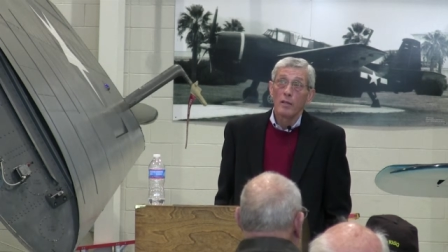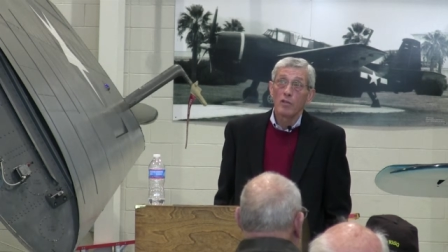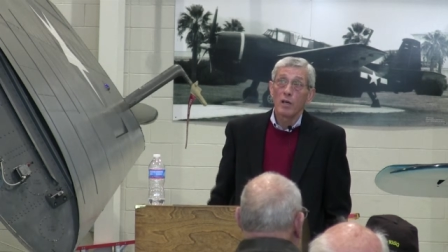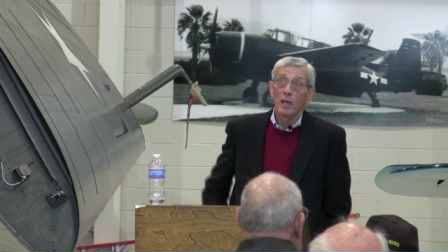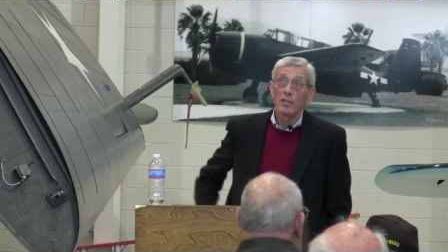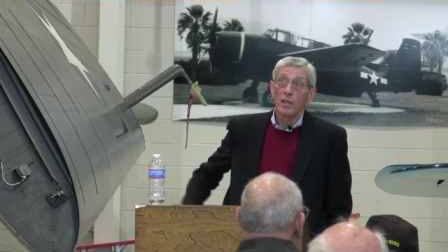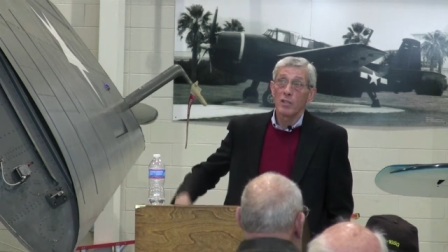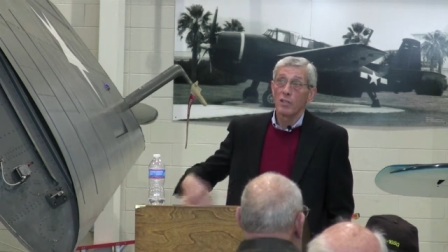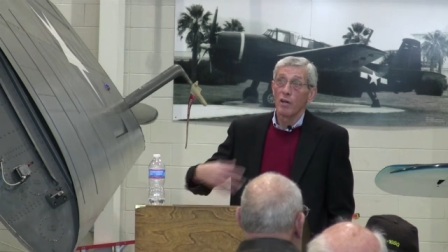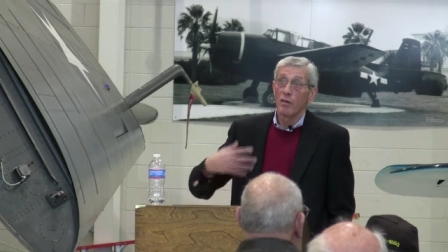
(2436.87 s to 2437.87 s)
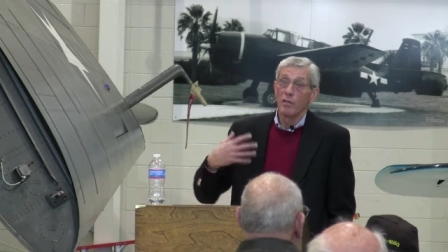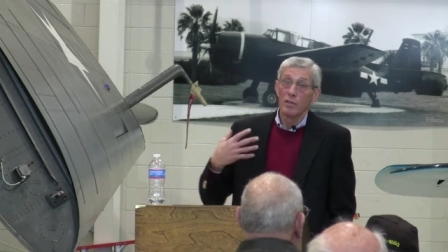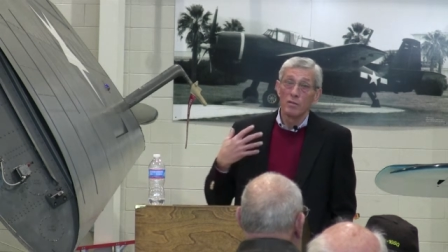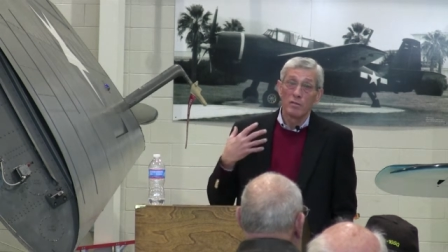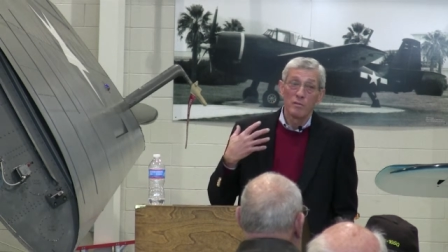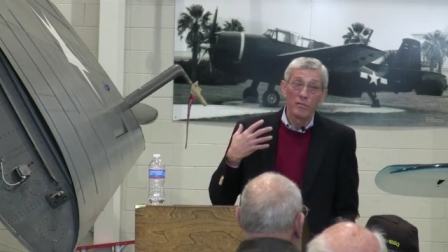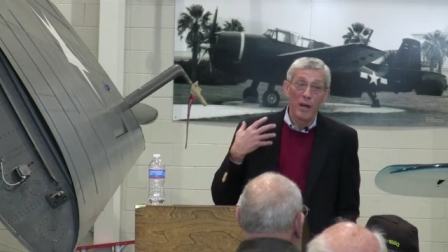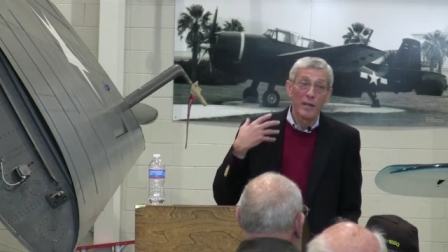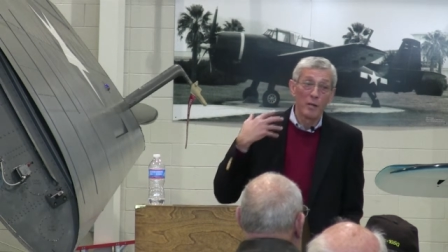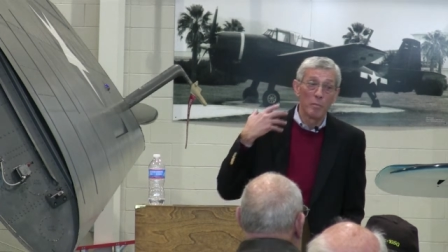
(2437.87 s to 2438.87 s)
and so I got a chance not only to
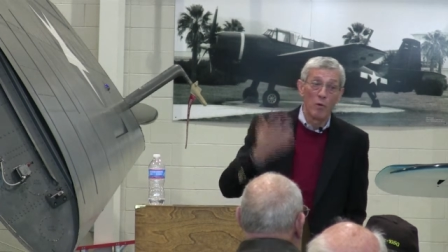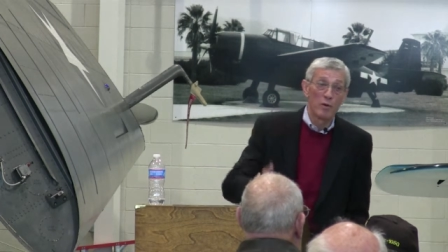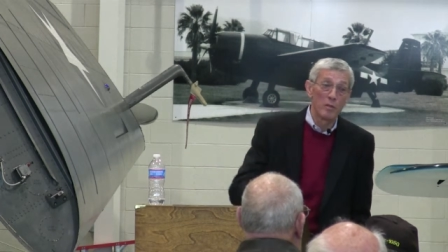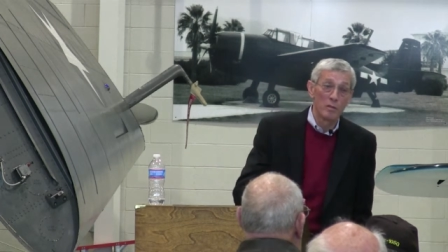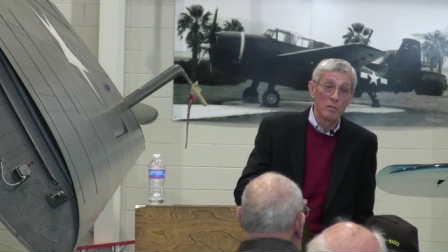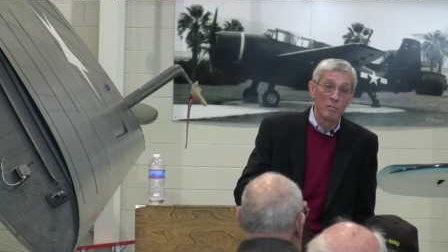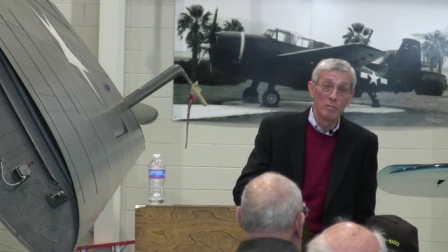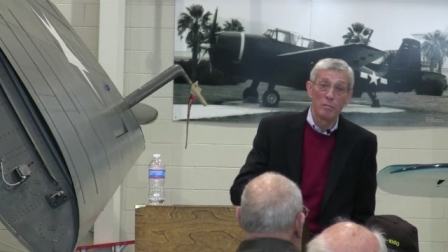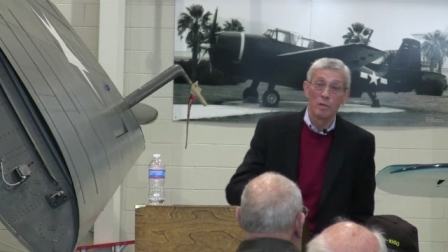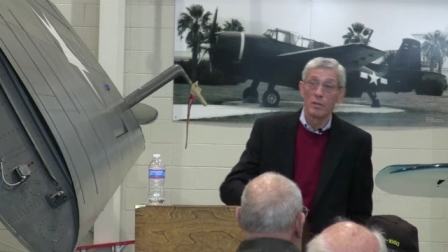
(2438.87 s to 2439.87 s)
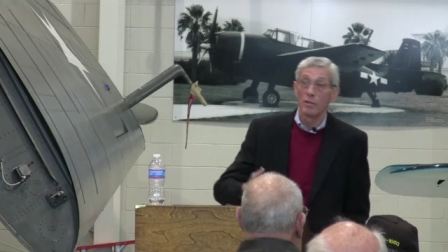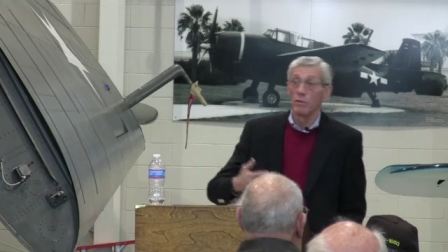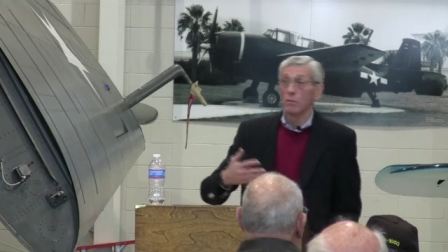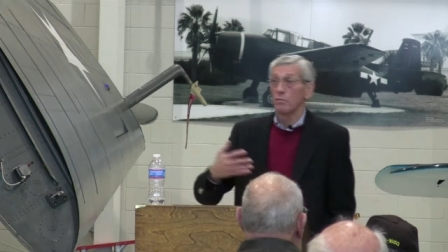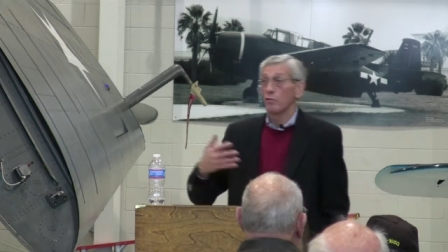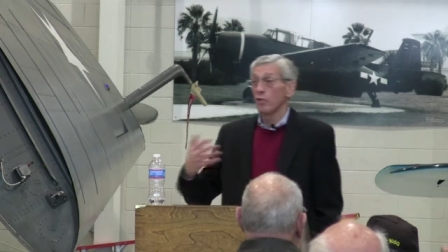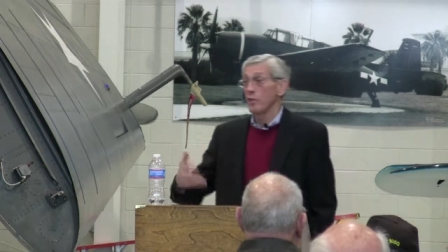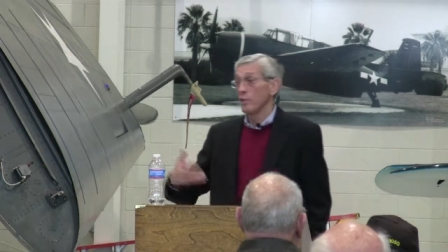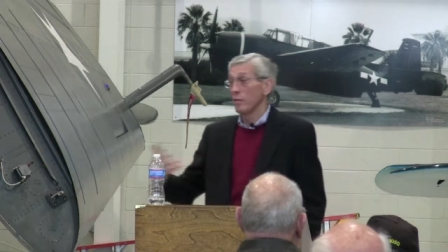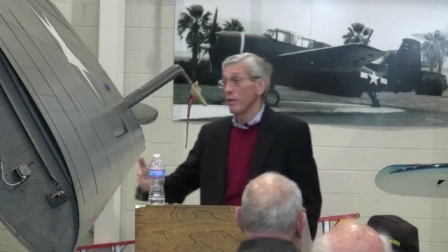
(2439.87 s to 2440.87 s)
fly it aboard, but to
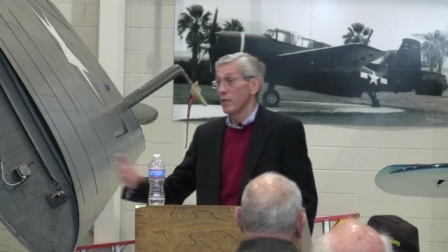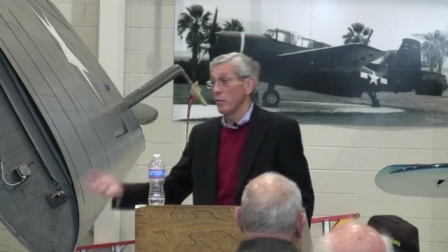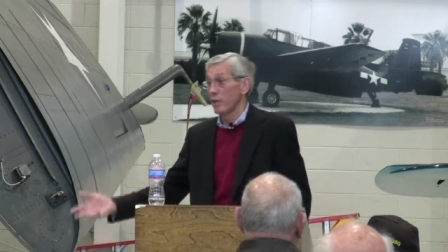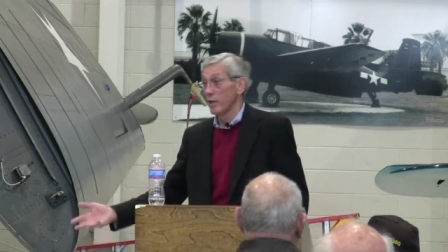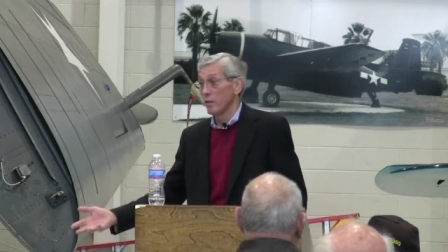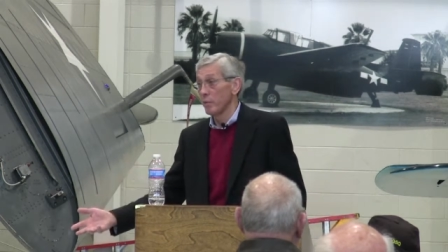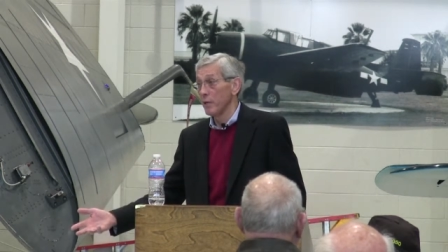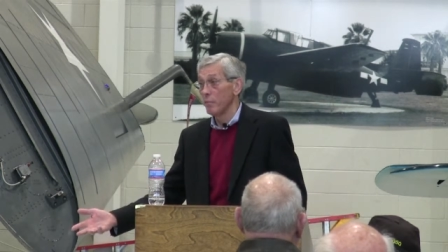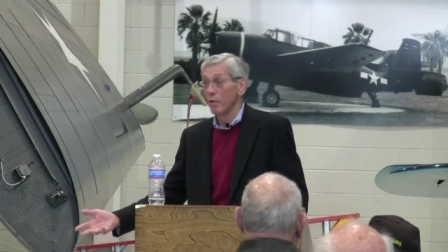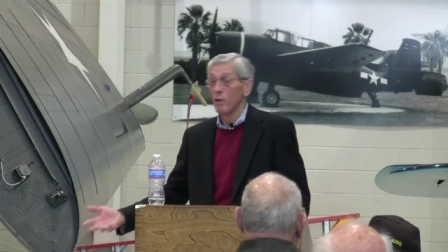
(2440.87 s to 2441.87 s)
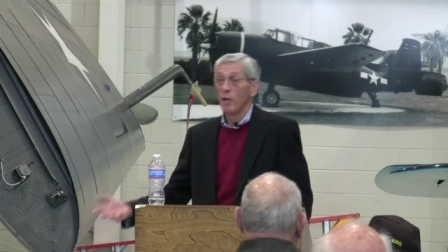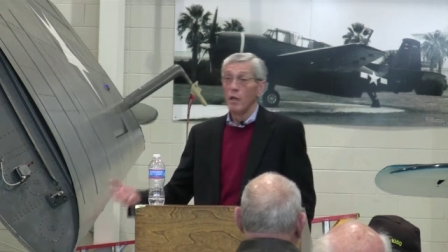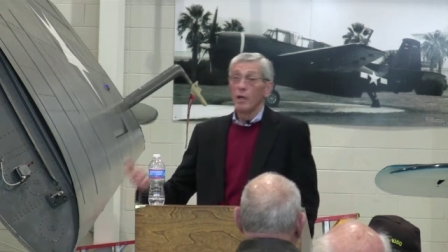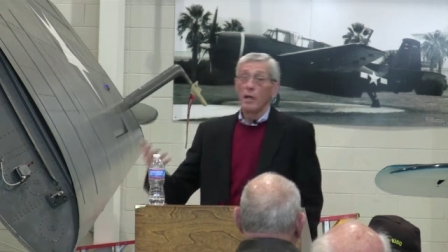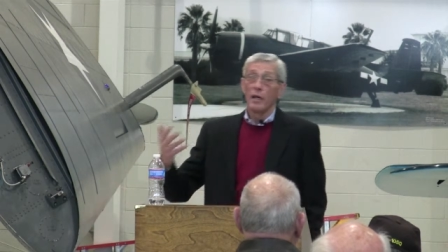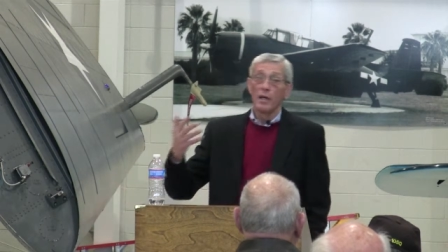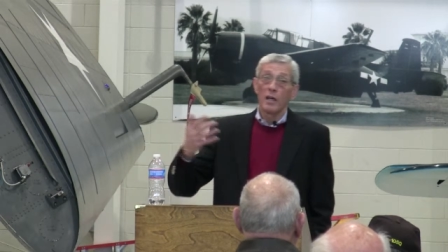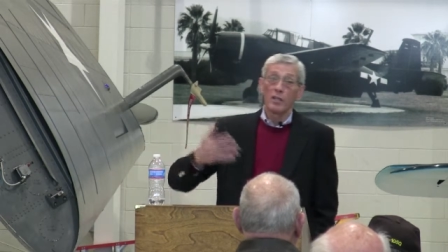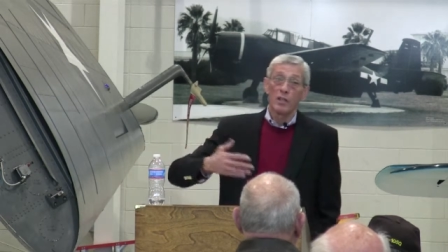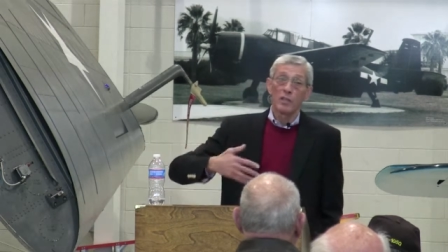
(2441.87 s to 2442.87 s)
train and evaluate other people and
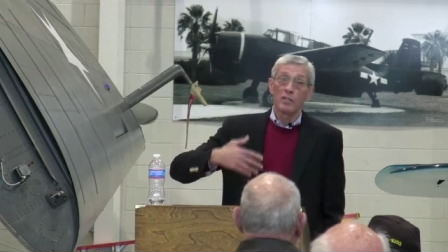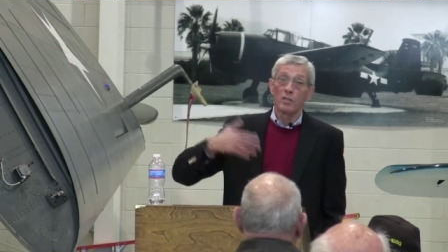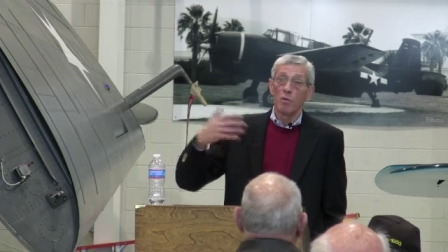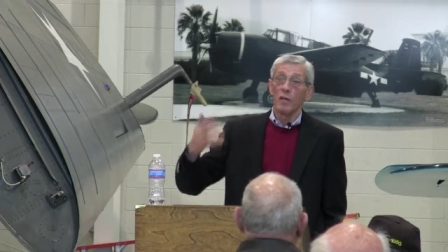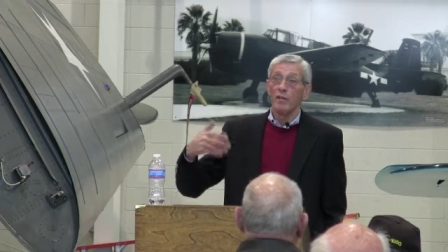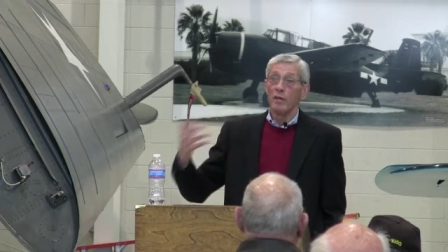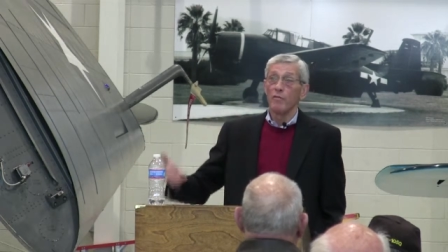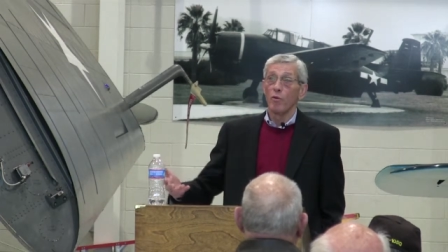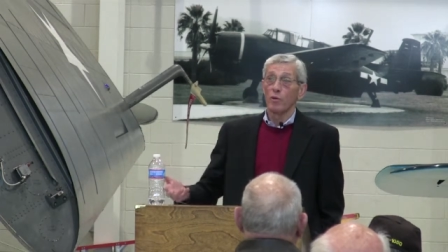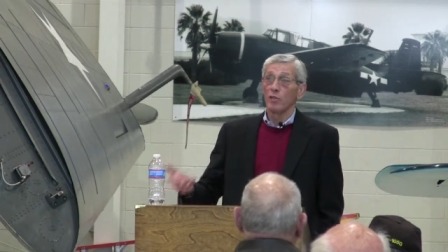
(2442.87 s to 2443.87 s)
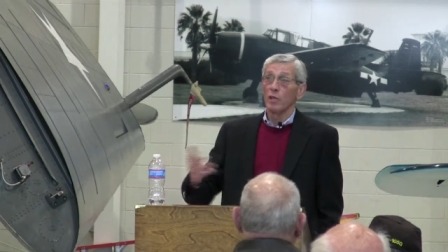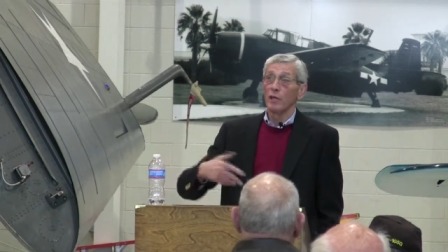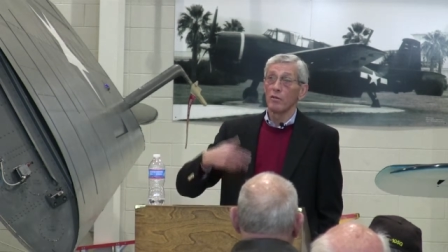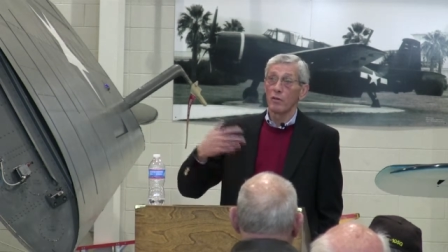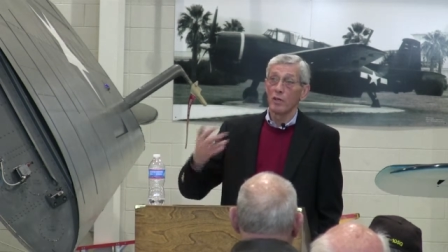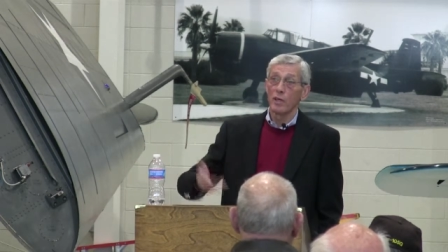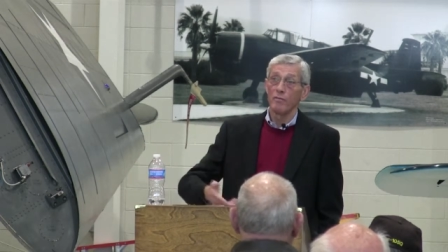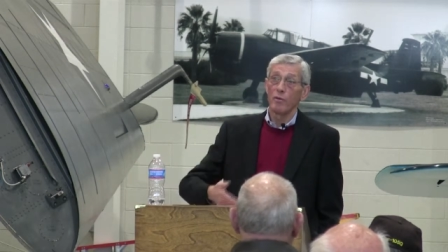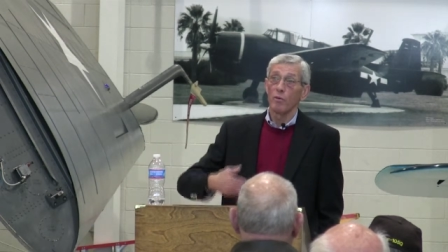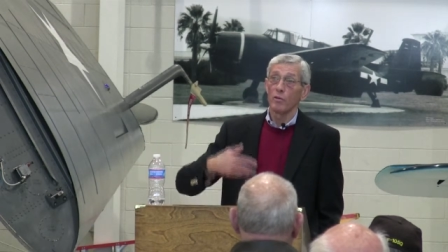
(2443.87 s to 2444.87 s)
I got a chance to wave A4s and later on
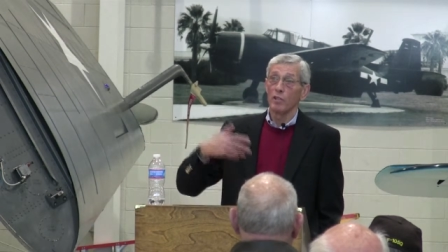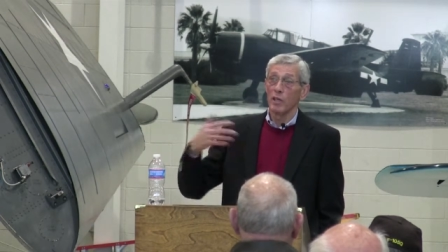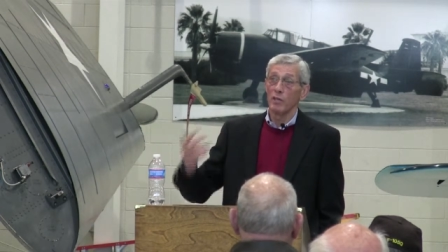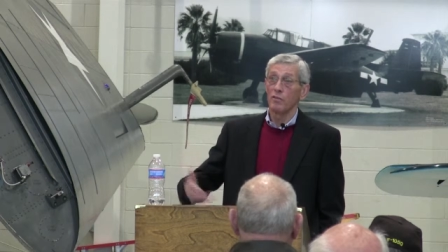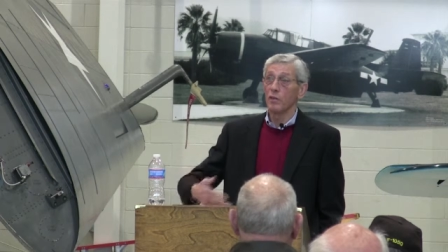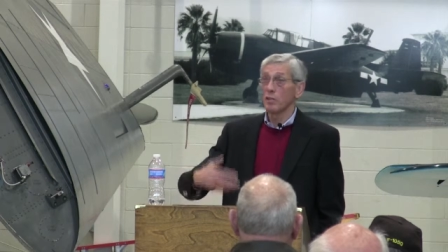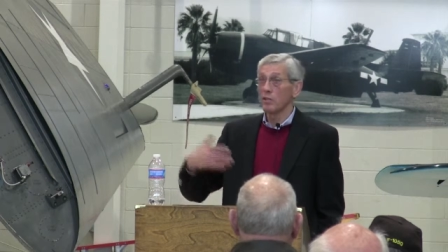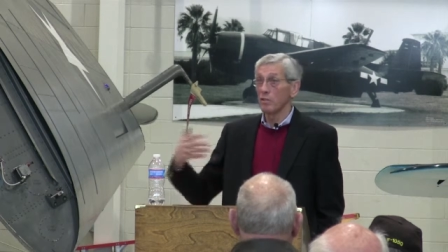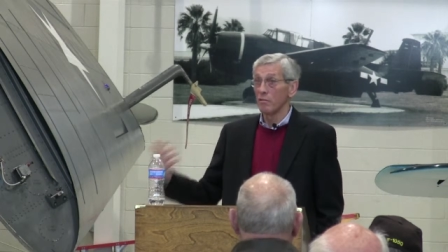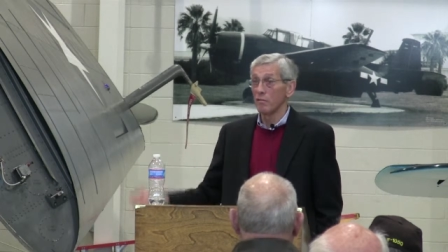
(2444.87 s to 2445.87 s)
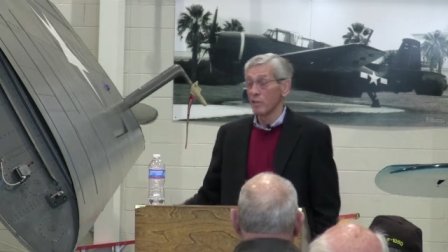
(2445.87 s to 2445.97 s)
F4s and A3s and